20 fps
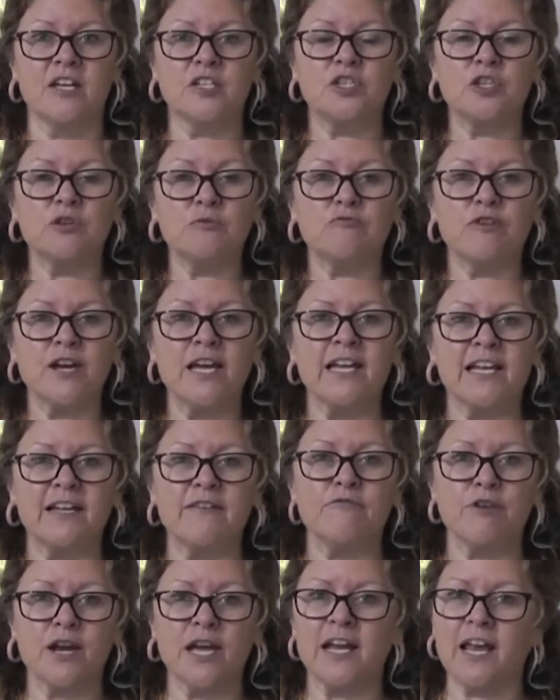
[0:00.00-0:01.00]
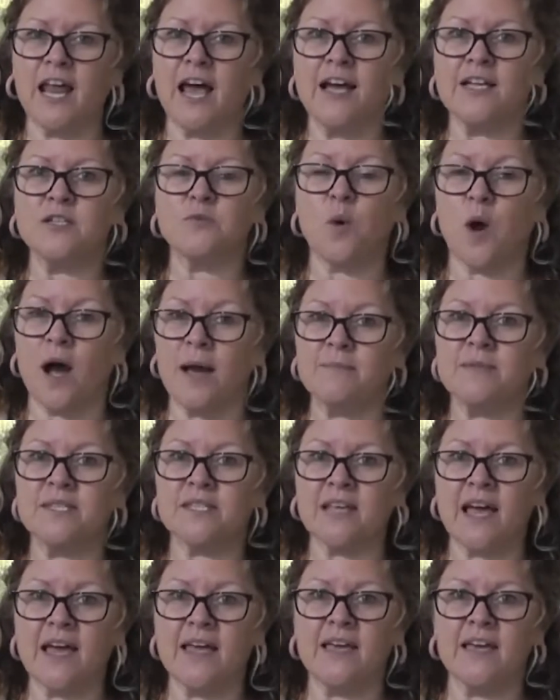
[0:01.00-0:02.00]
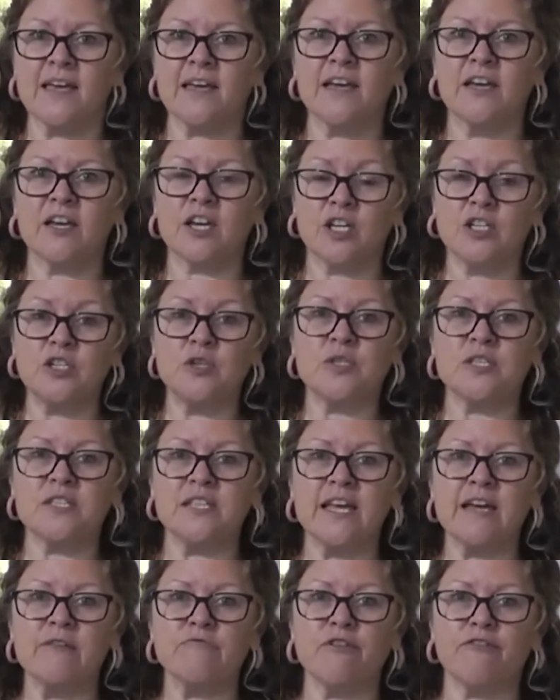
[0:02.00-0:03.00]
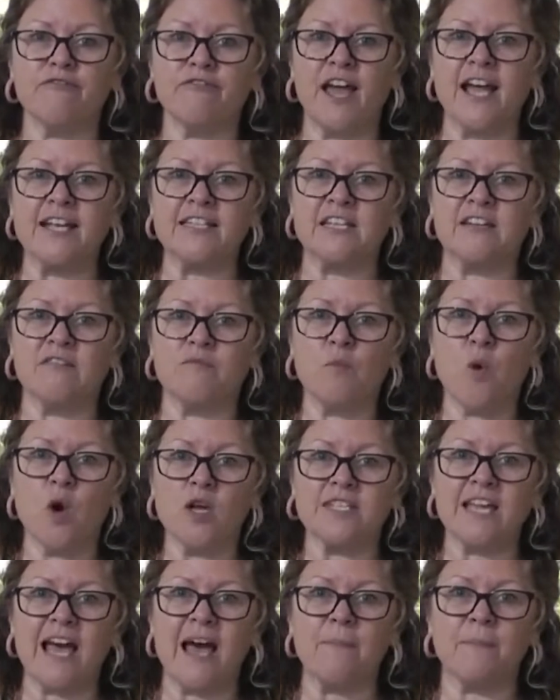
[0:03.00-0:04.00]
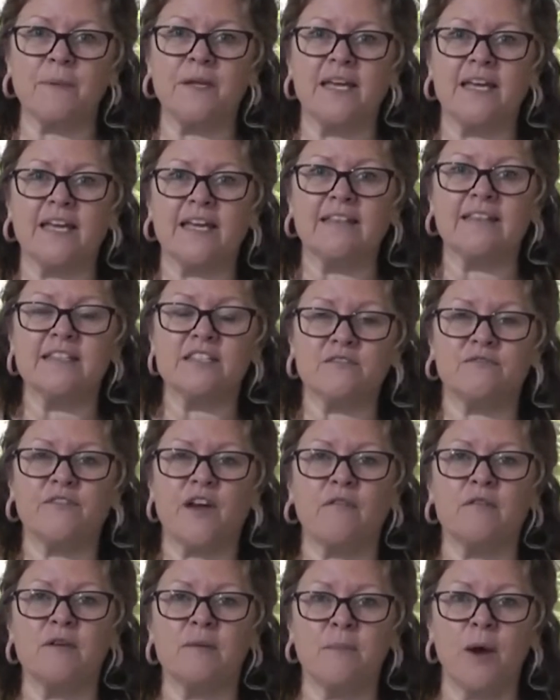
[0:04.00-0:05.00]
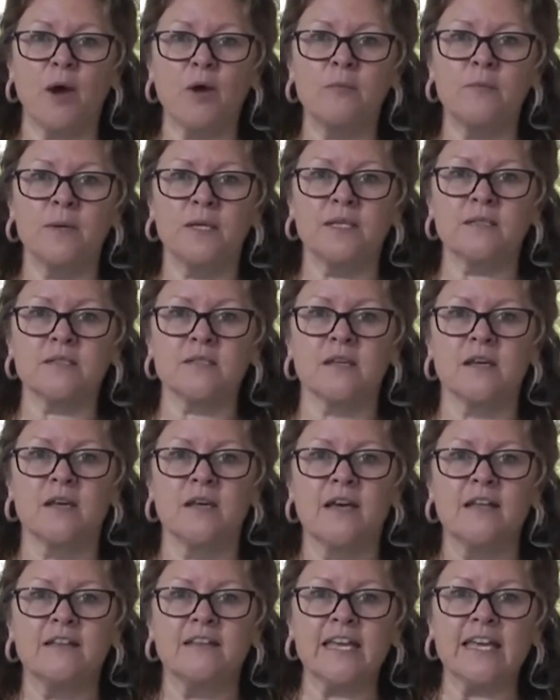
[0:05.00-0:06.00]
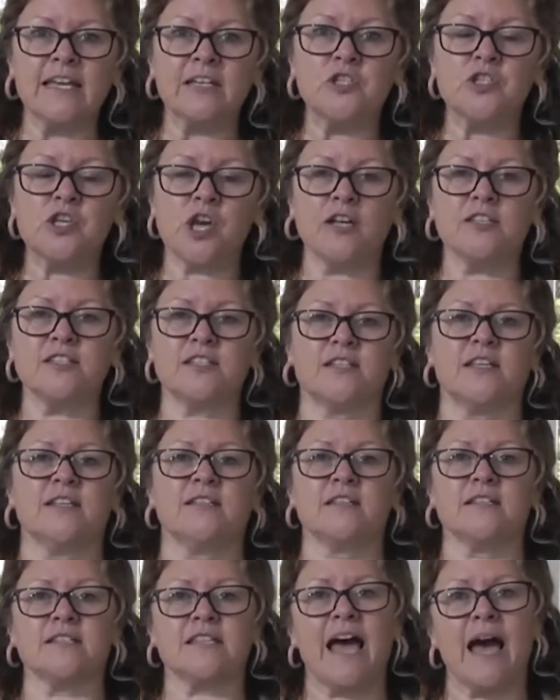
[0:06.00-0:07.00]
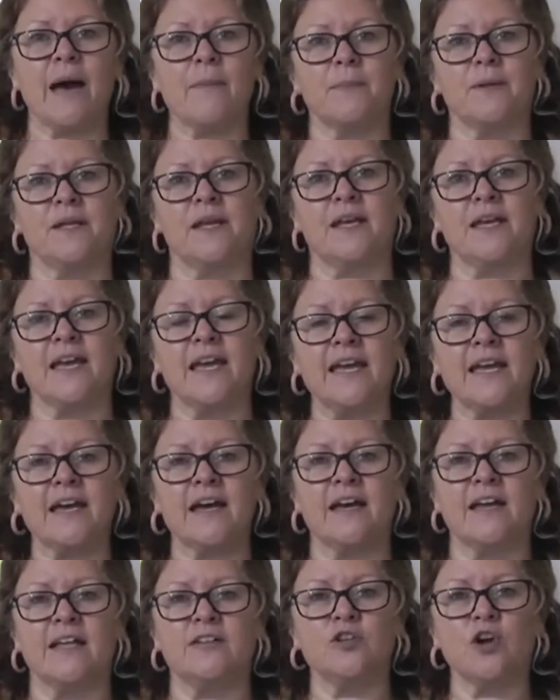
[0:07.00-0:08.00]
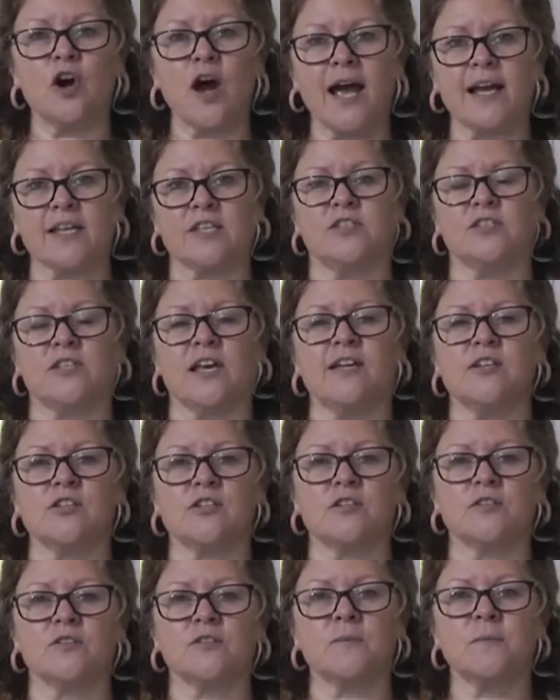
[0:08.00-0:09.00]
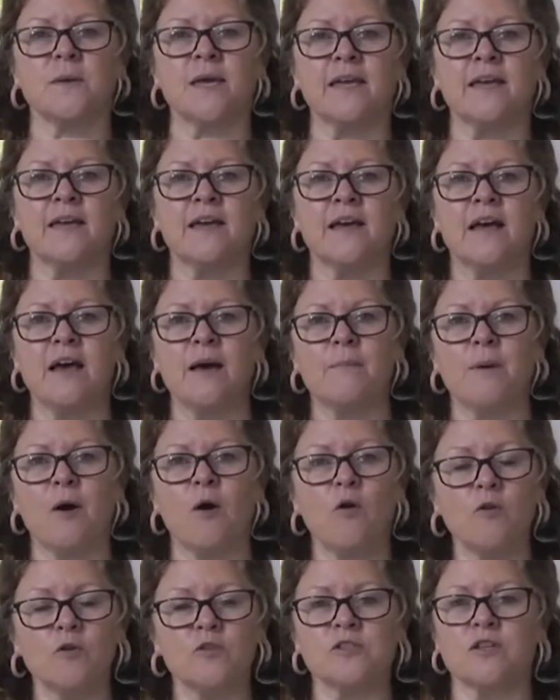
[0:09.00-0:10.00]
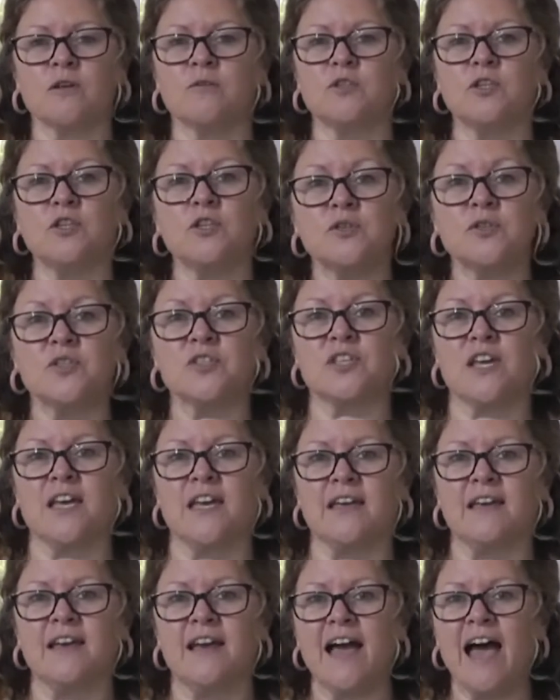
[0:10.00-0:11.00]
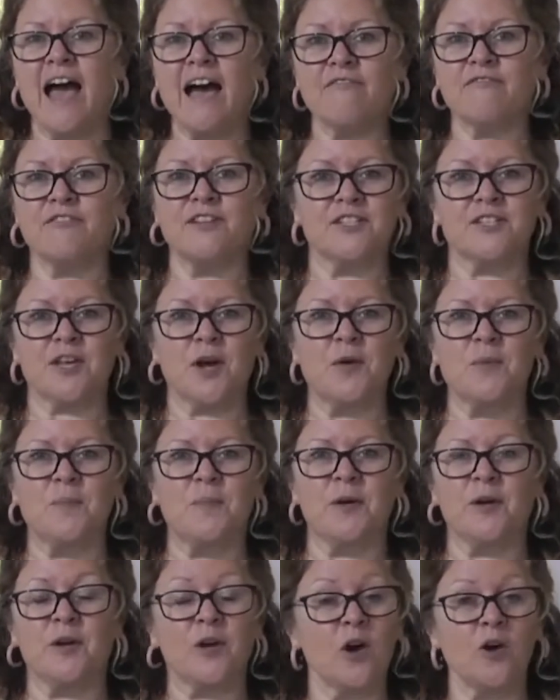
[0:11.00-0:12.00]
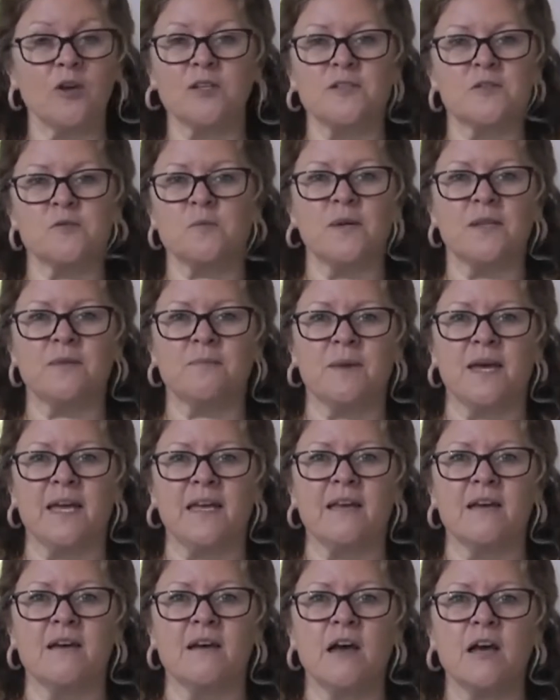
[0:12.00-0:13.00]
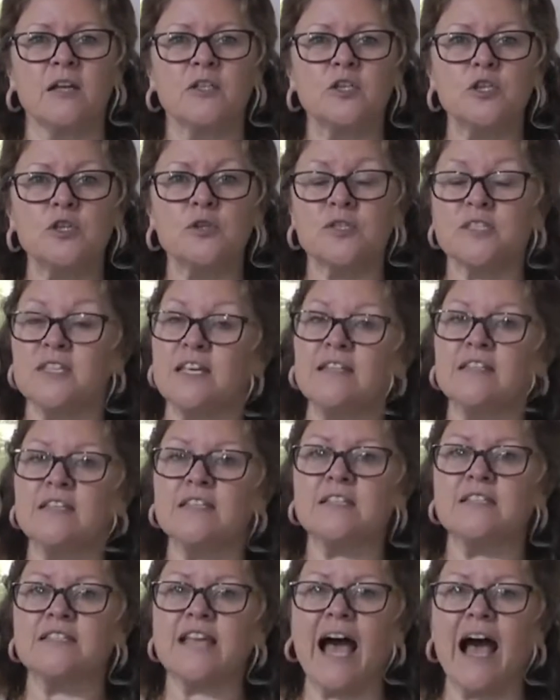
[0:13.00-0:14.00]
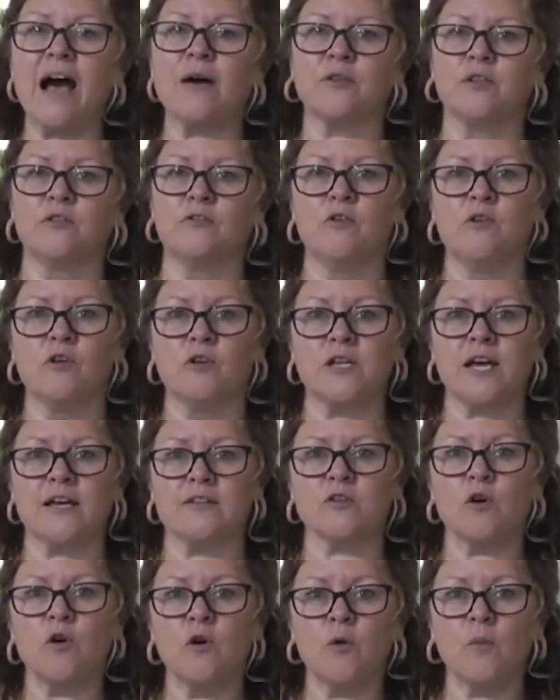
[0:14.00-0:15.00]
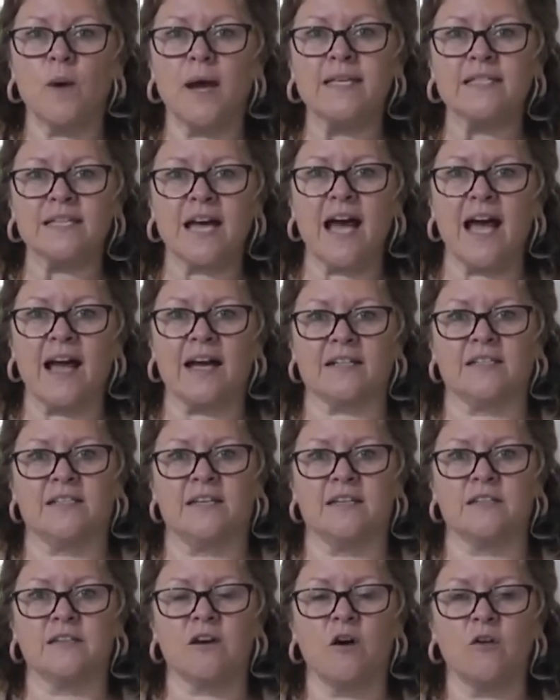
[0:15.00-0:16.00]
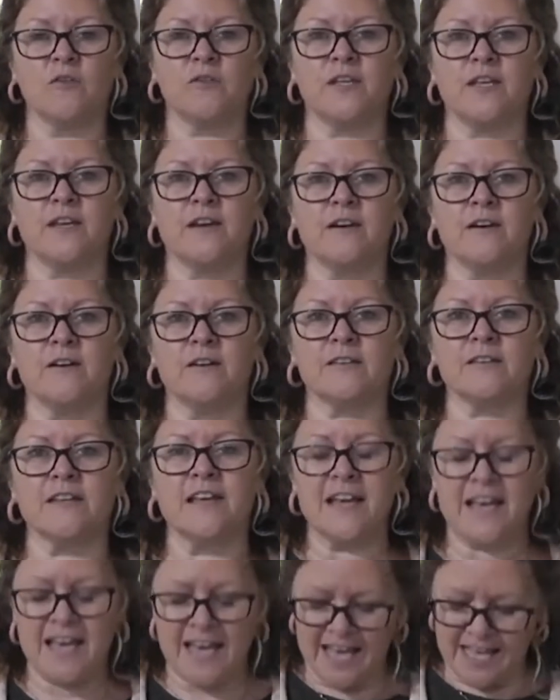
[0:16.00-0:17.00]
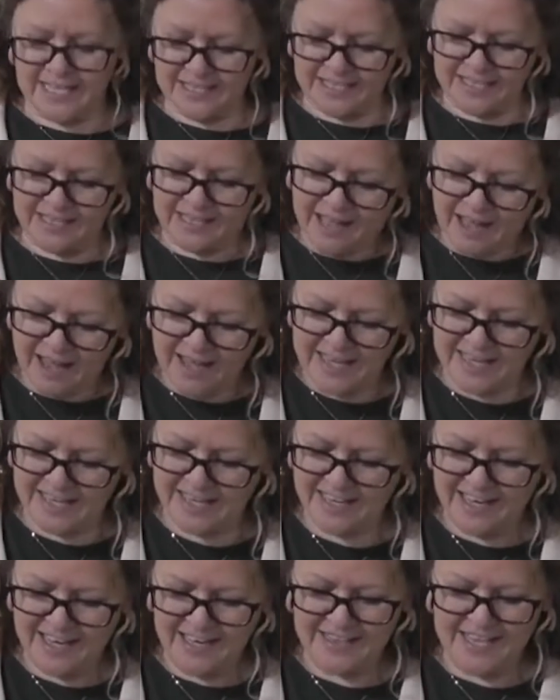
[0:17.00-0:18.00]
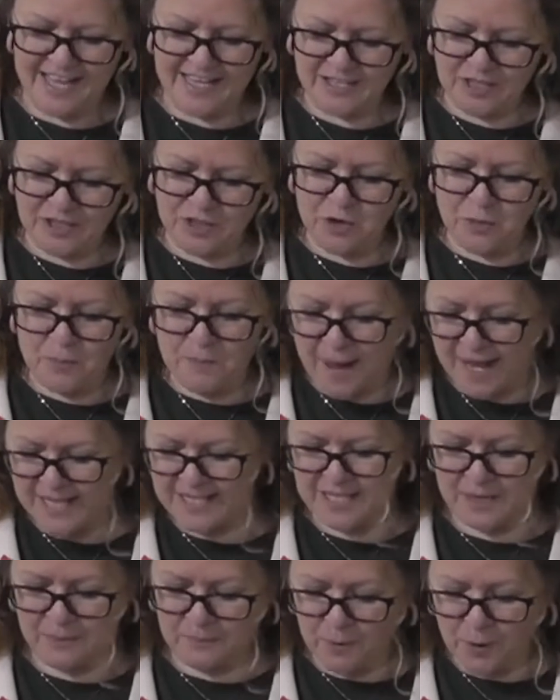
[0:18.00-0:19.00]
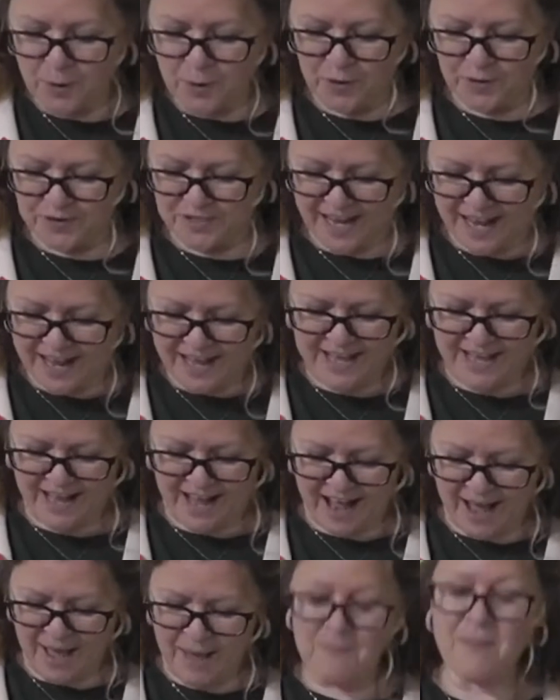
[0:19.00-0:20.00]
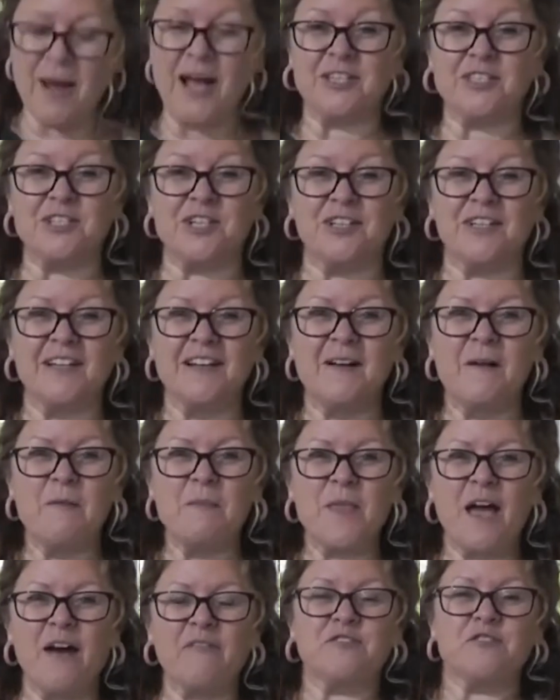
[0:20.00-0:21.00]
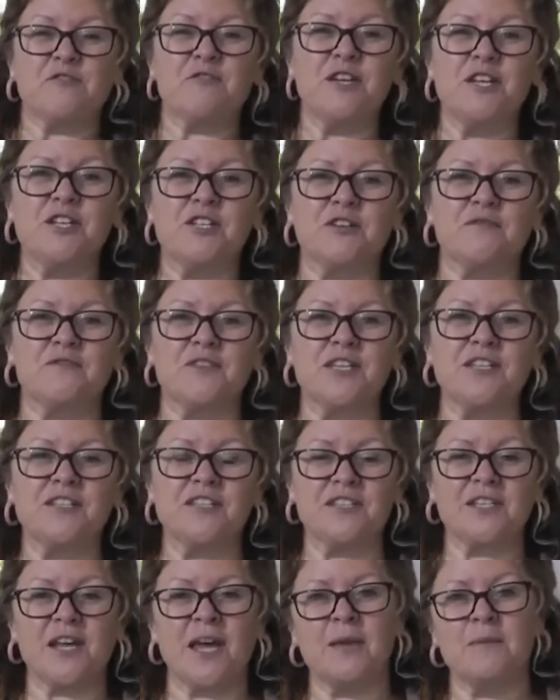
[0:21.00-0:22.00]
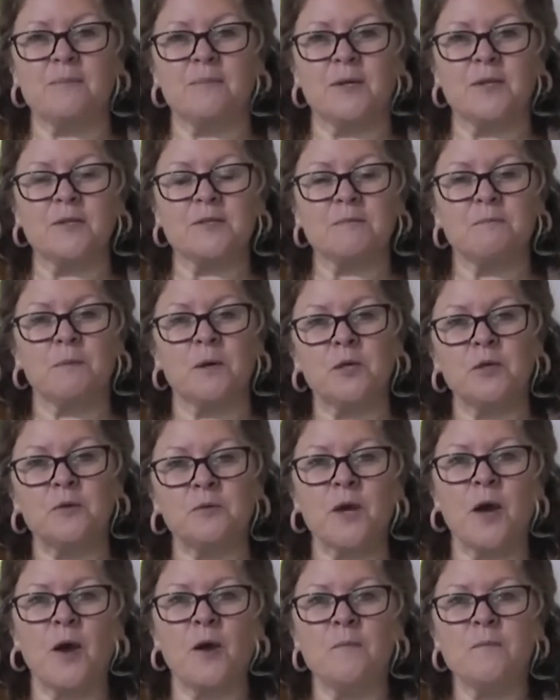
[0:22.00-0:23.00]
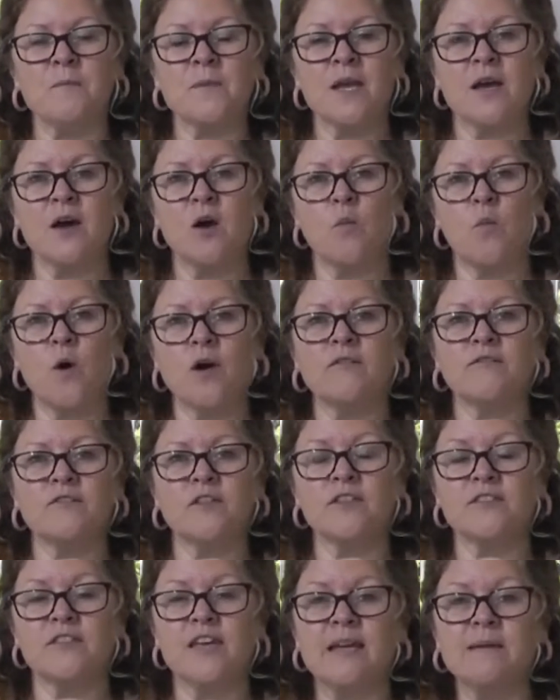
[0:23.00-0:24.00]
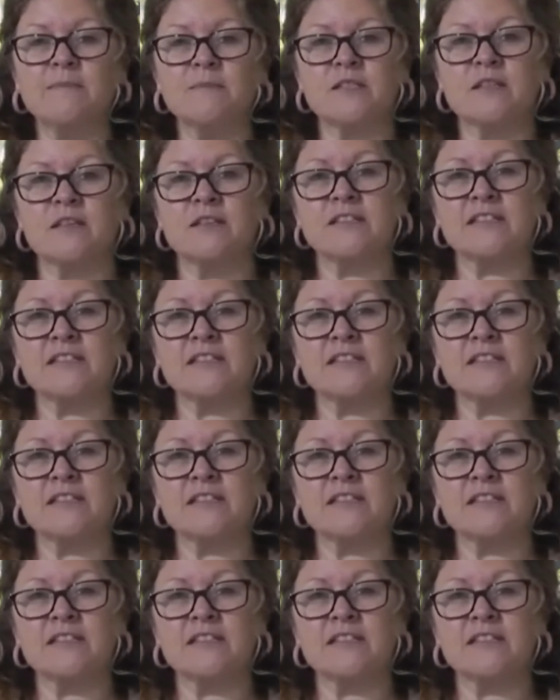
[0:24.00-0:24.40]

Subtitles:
Do you really realise what I'm saying? Can you see it reflected in what's happening in this very moment? The injustice that's happening here in your accusation to me. But also, do you see heaven is open? God is with me. Do you see this is how the Lord has always acted on the earth? It's like there's a dramatic pause, I imagine, after each of these statements. But you know, one of the themes, that